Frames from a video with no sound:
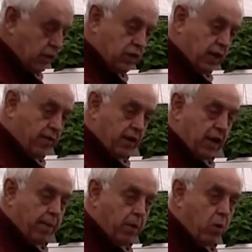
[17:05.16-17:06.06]
you give it a
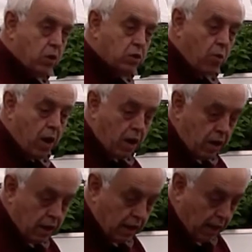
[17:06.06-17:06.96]
couple quarts of water,
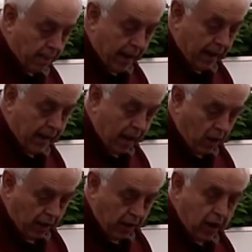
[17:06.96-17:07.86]
come back an
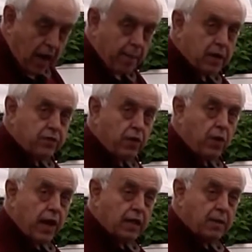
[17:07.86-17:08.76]
hour later, how much
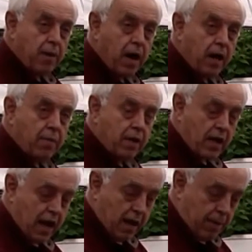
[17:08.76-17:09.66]
flowed out the bottom?
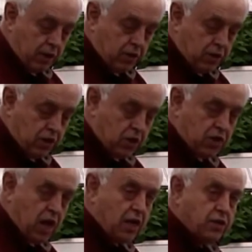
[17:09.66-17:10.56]
How much is in the
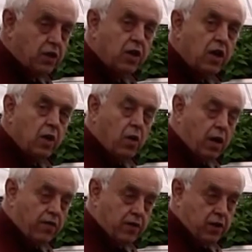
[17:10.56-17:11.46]
saucer? Well,
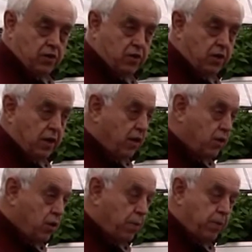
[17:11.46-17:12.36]
if there's
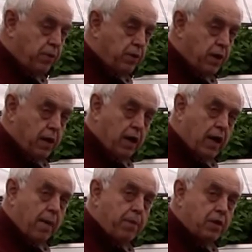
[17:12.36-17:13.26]
a
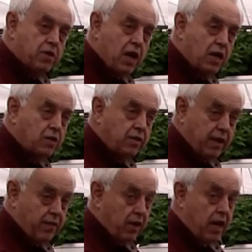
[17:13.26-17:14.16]
cup in the saucer,
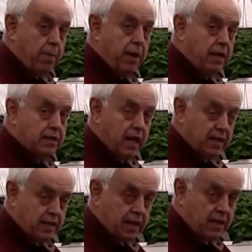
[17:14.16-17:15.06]
give it a cup less
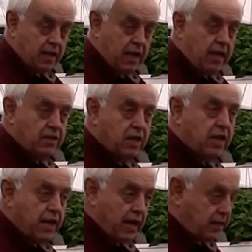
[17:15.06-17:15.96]

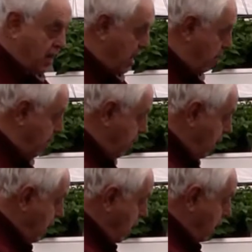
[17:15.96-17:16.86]
next time.
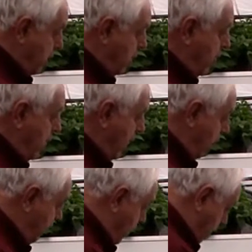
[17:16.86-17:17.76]
On the other hand,
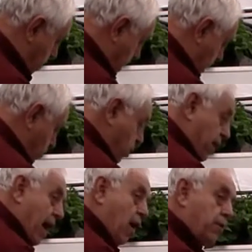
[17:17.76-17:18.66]
if you got plants
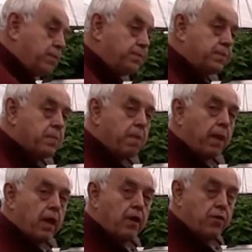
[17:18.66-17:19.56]
without
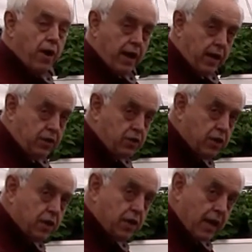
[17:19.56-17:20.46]
drainage,
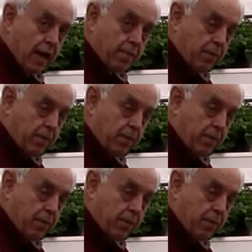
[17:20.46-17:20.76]
that